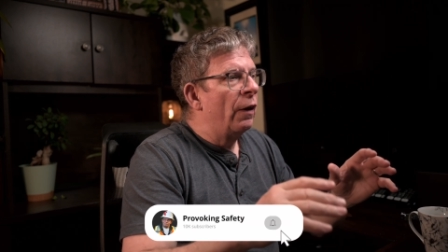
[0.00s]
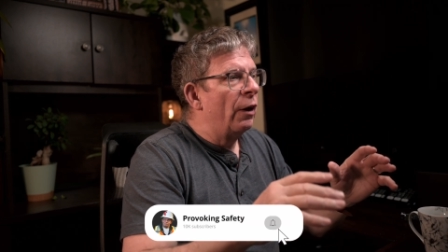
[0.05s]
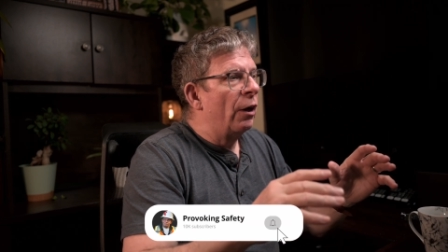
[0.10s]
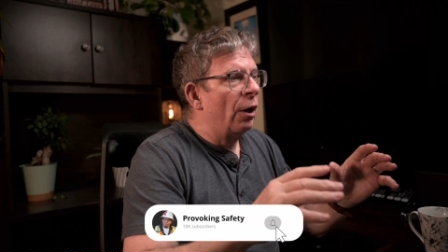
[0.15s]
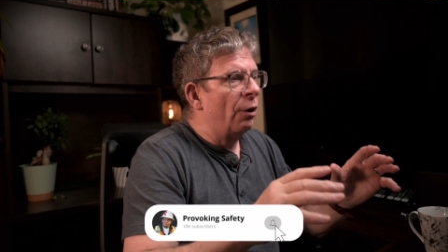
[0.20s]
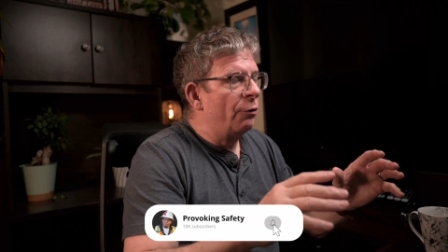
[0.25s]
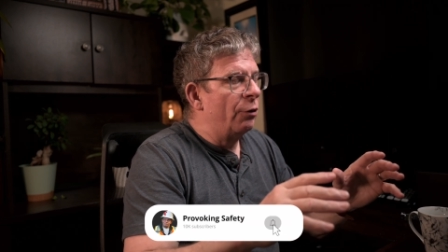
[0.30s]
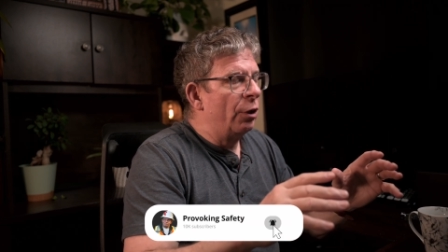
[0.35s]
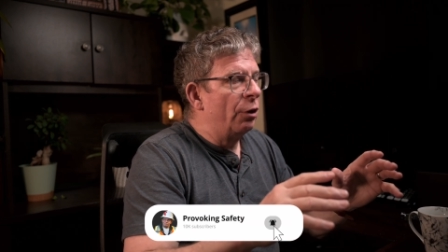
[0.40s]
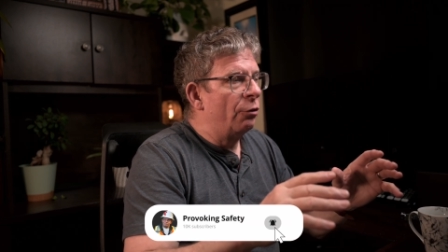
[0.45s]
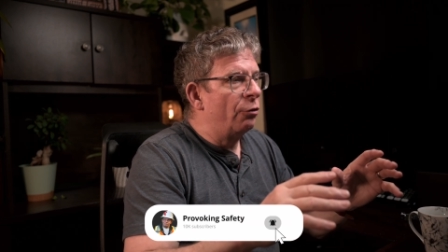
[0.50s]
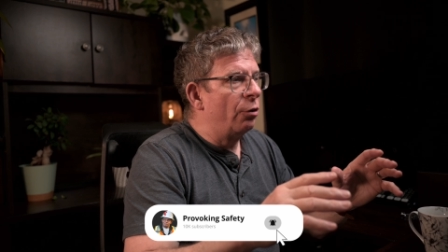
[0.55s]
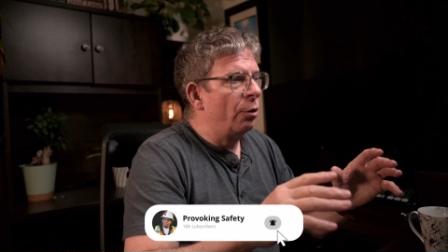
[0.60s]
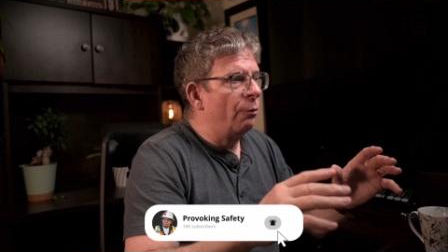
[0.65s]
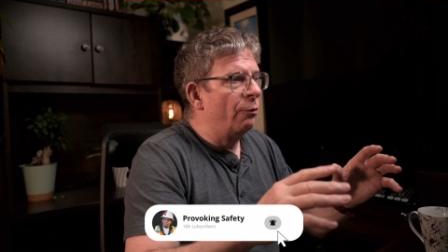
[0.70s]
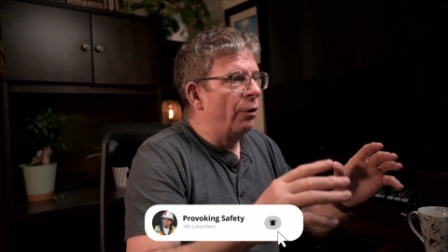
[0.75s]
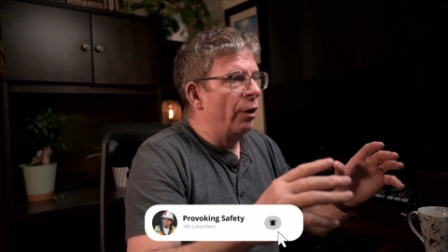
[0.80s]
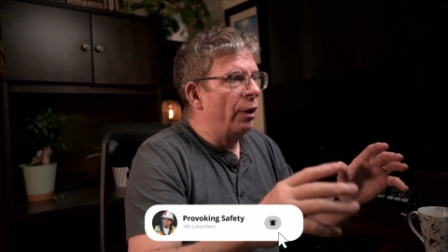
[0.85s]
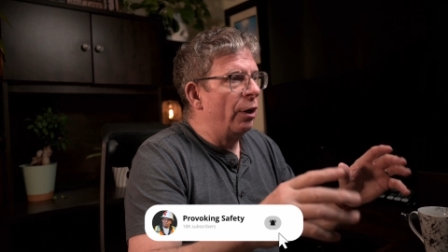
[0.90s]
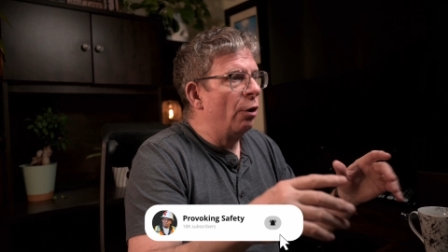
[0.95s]
of the YouTube
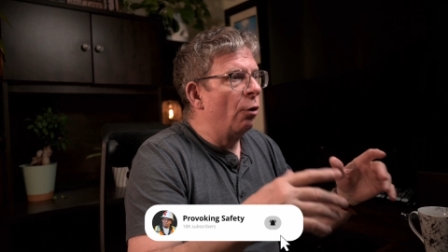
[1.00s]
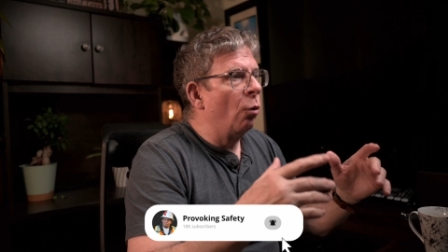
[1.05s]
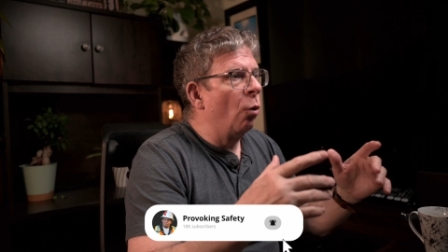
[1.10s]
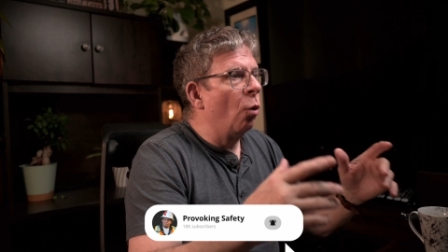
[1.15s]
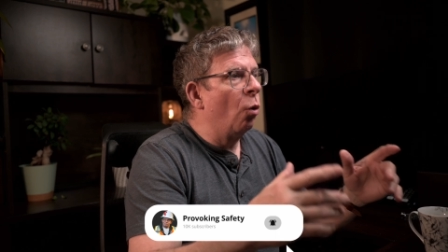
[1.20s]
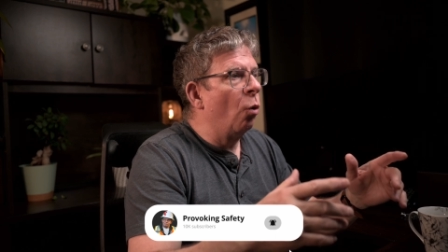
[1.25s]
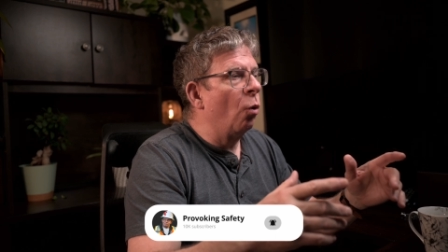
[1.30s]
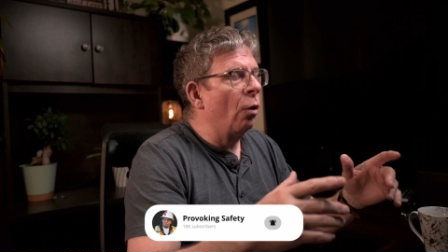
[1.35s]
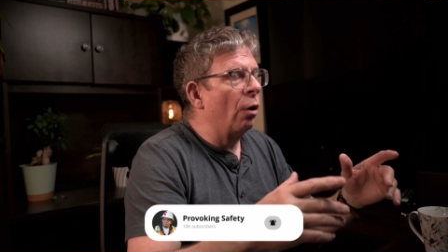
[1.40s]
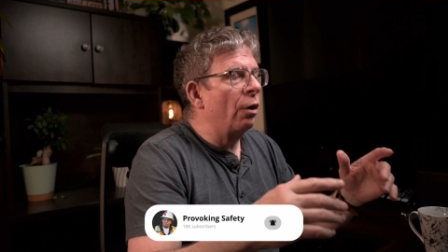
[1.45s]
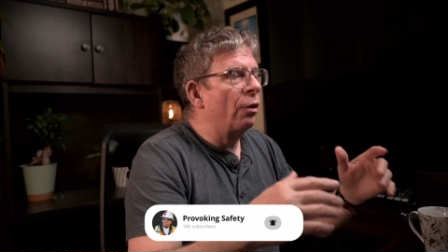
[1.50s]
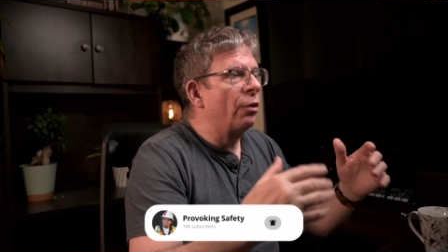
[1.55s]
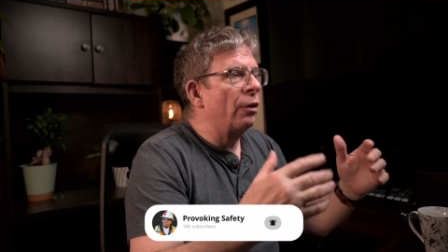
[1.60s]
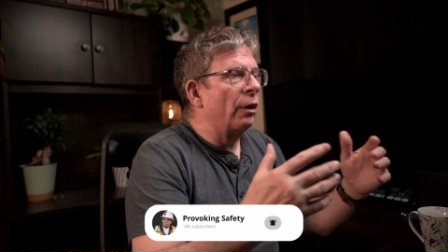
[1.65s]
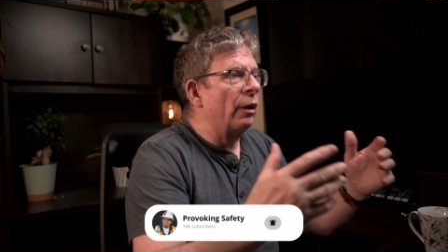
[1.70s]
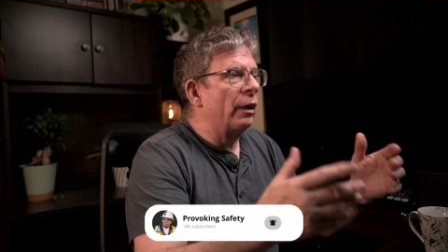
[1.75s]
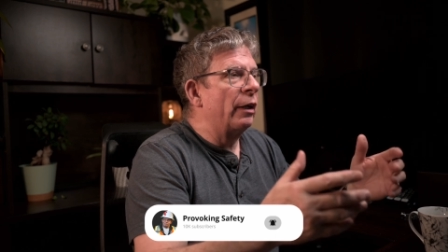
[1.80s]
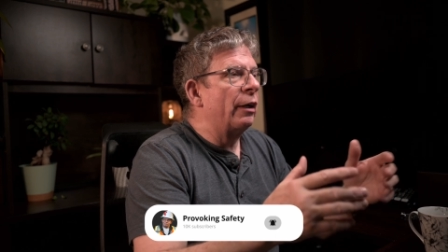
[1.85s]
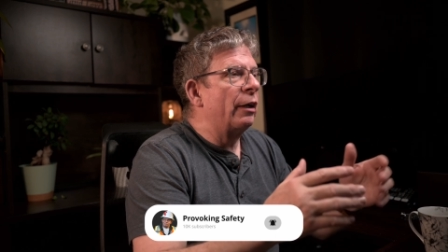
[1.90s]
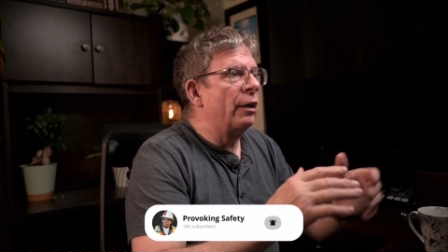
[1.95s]
video or the
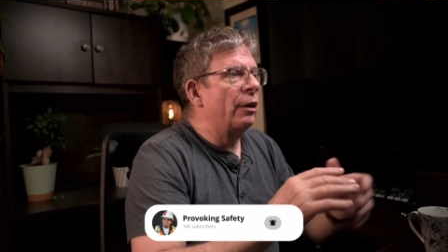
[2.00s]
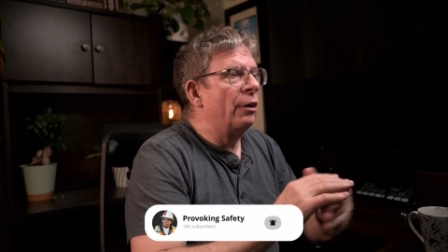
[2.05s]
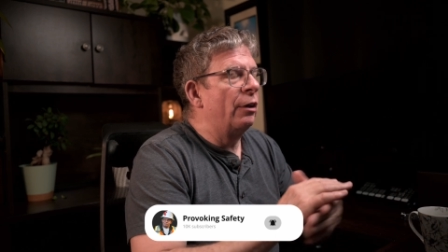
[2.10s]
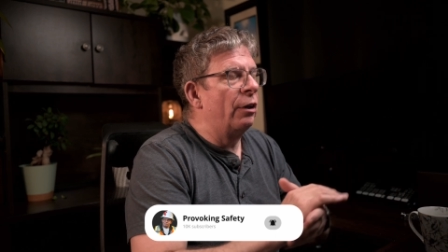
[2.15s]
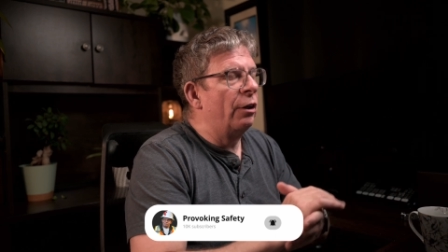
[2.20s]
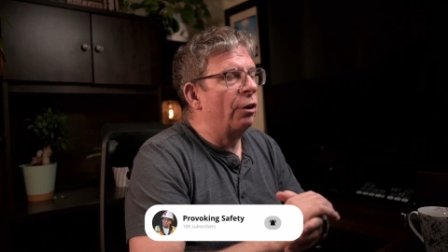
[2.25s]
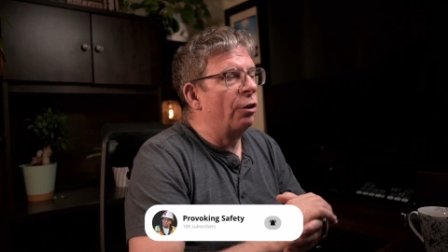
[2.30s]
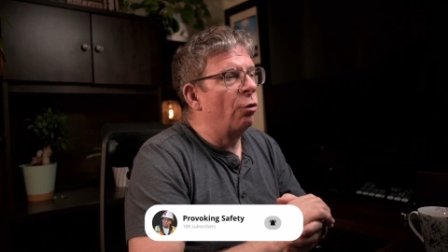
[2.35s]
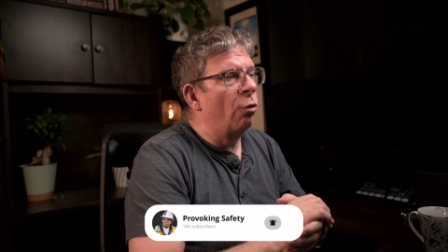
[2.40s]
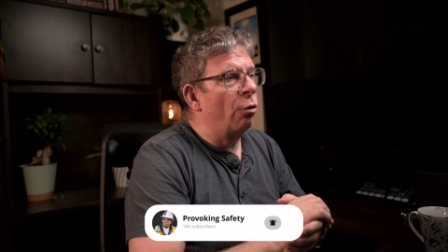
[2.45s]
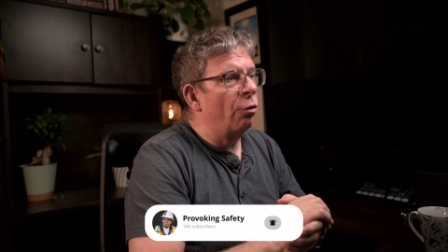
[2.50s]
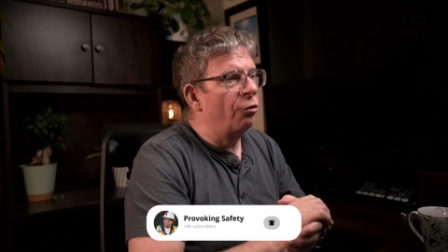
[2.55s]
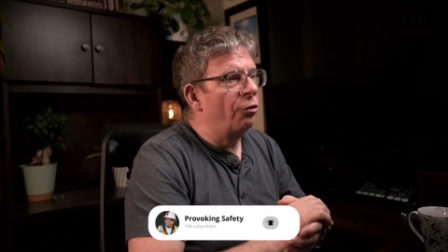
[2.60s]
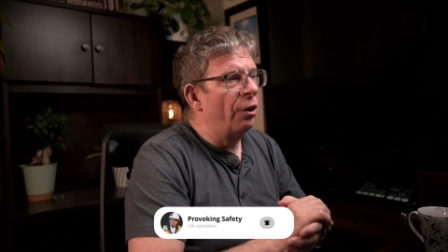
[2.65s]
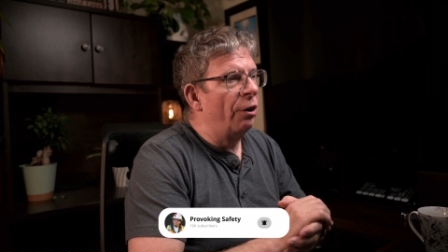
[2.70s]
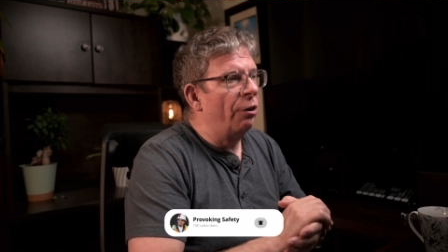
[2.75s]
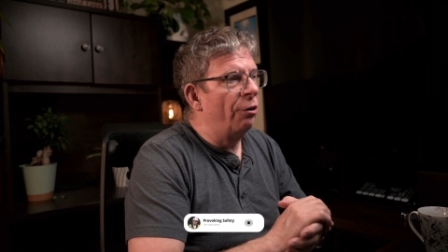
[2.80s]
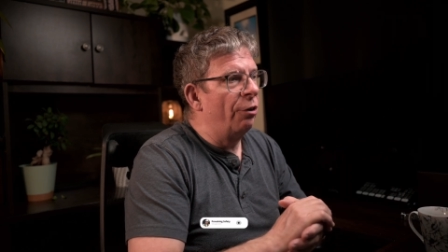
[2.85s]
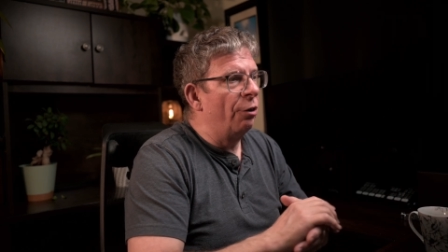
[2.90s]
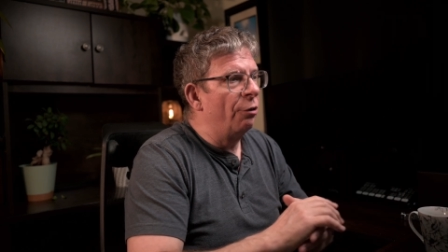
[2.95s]
link in the course
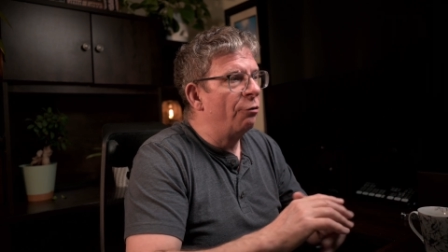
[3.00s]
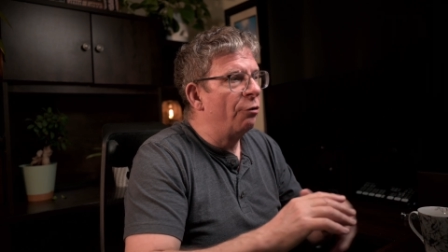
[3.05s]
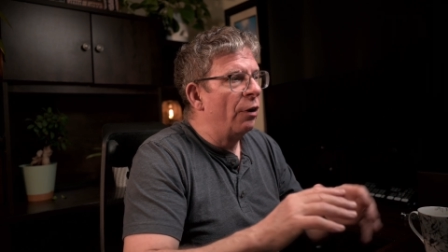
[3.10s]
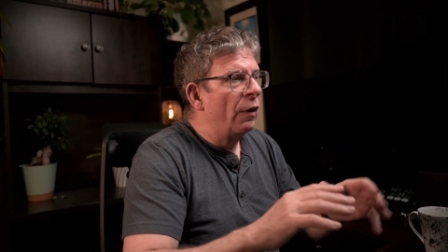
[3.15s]
narrative